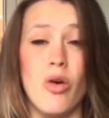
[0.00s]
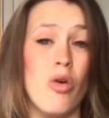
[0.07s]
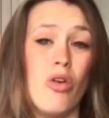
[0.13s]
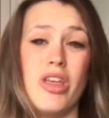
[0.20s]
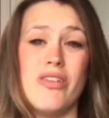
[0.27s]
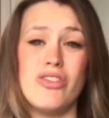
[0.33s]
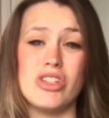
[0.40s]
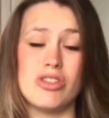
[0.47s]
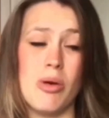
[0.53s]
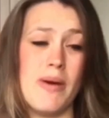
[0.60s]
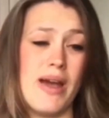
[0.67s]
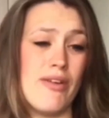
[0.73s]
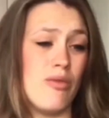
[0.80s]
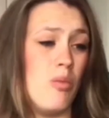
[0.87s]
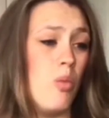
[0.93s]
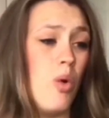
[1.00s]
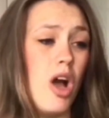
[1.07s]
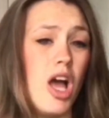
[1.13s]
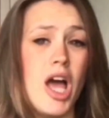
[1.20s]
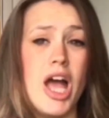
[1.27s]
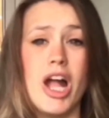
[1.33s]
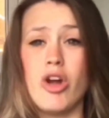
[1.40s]
or you've just got back from
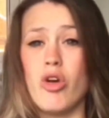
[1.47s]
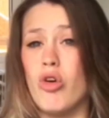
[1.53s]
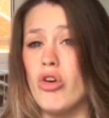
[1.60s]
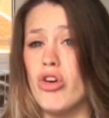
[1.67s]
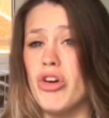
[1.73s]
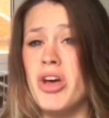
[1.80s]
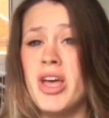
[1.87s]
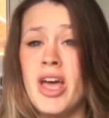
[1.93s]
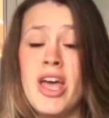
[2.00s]
work, or